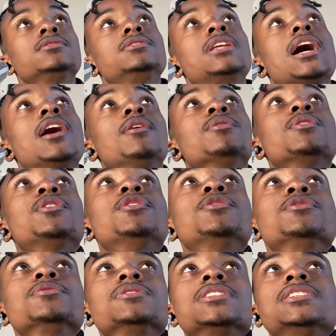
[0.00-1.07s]

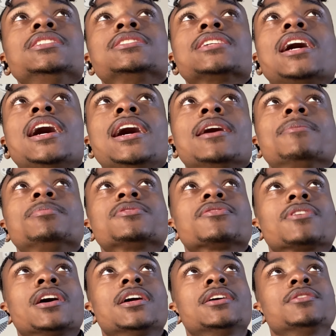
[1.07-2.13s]
Download these apps,
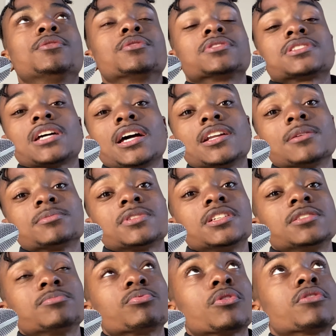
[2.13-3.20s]
right? Or sign up to
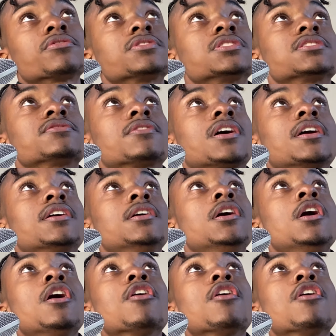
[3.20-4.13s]
these brokerages, right?